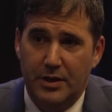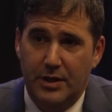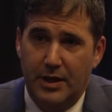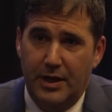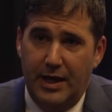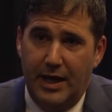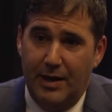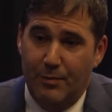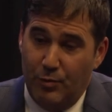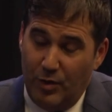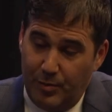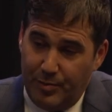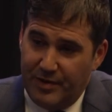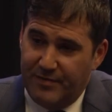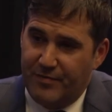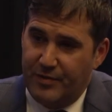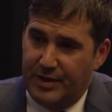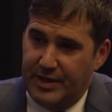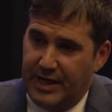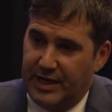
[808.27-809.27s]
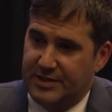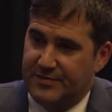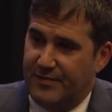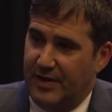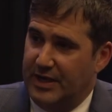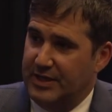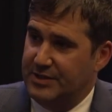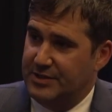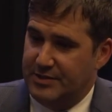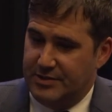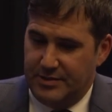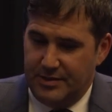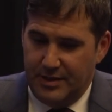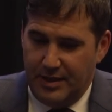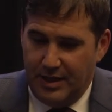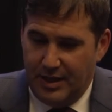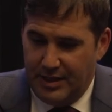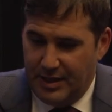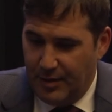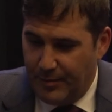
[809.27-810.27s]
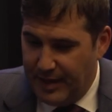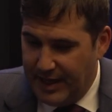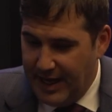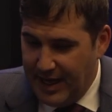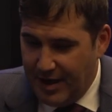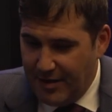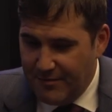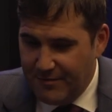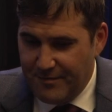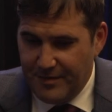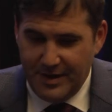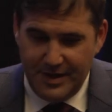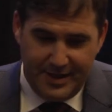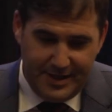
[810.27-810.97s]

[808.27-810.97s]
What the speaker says: and will be for the next phase that we have.